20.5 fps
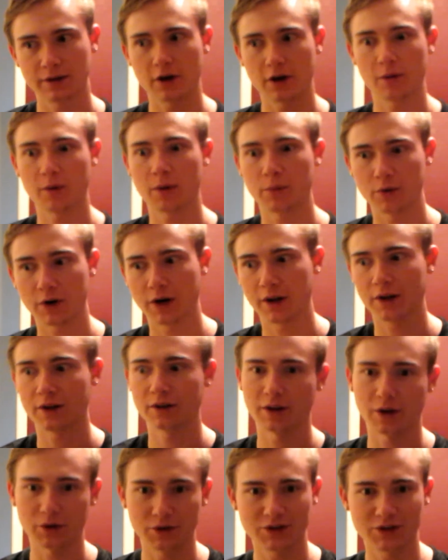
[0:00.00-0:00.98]
Now I'm on break,
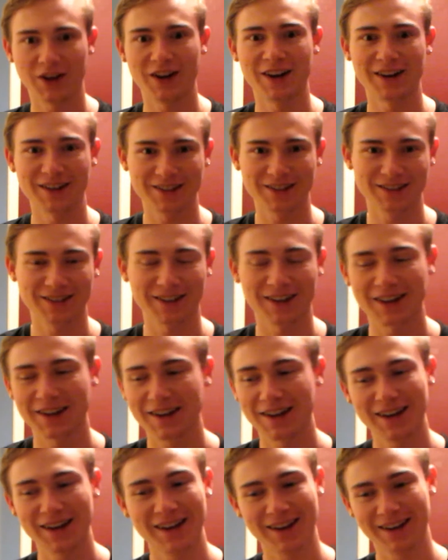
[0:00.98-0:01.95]
and now it's It's like
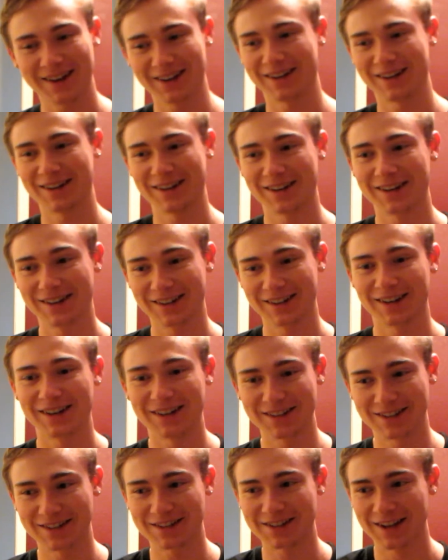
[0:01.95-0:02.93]

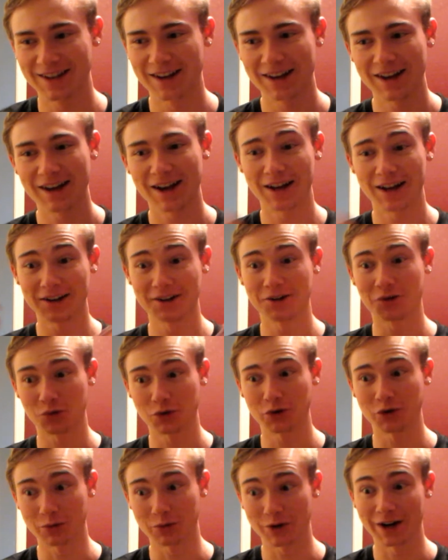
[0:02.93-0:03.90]
I just I need a
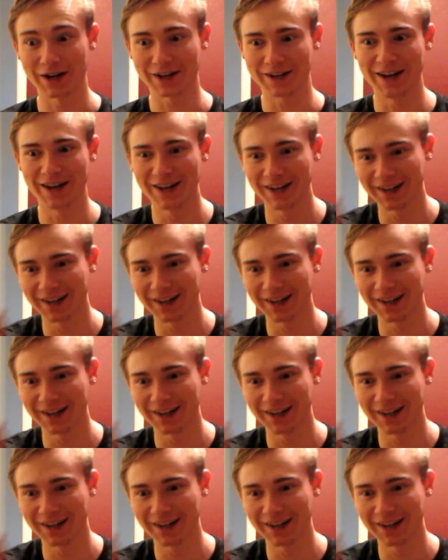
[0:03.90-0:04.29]
real break.